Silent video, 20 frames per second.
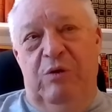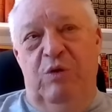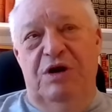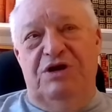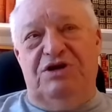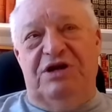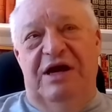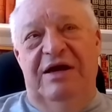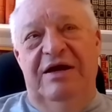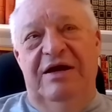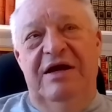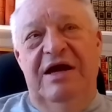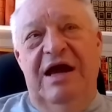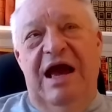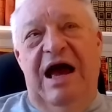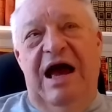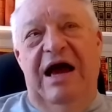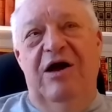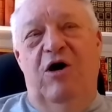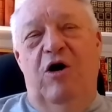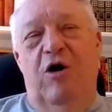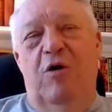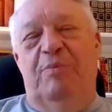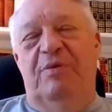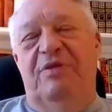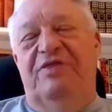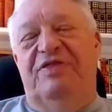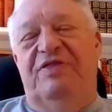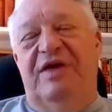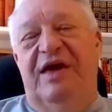which I
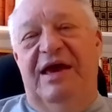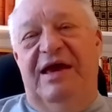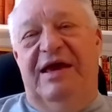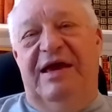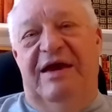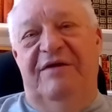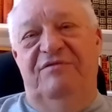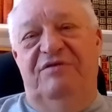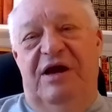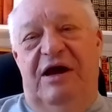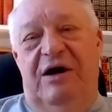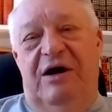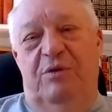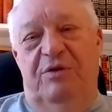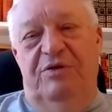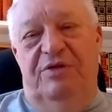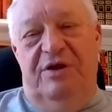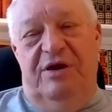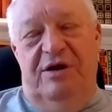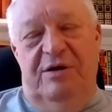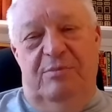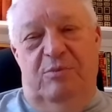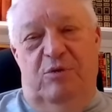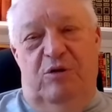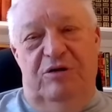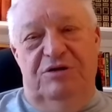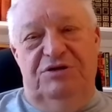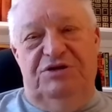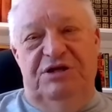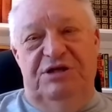hope and think I've dealt with it in a
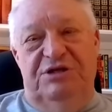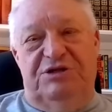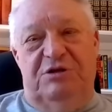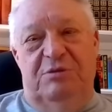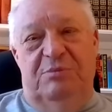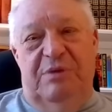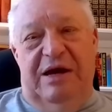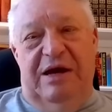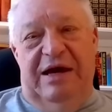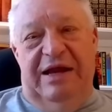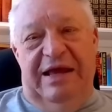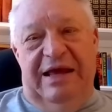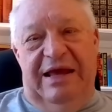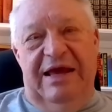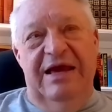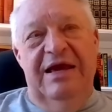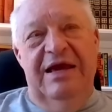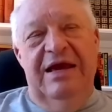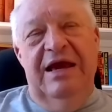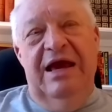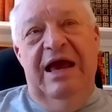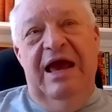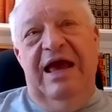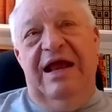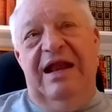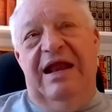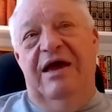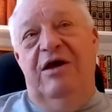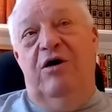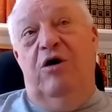more systematic
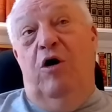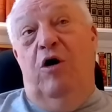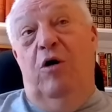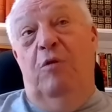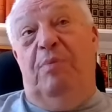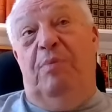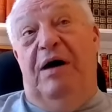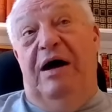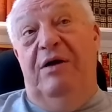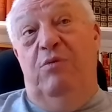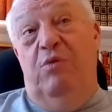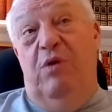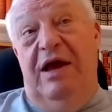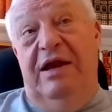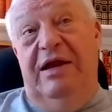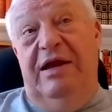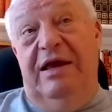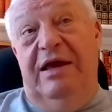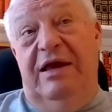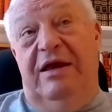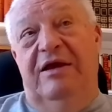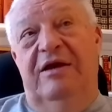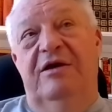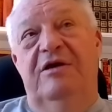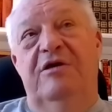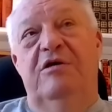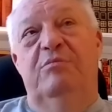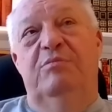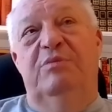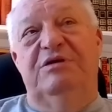and I hope ironic,
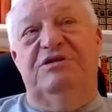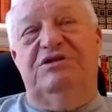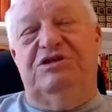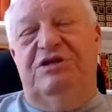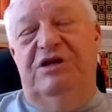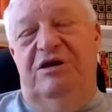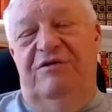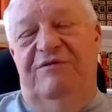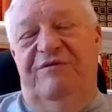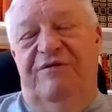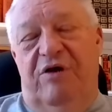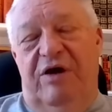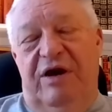but still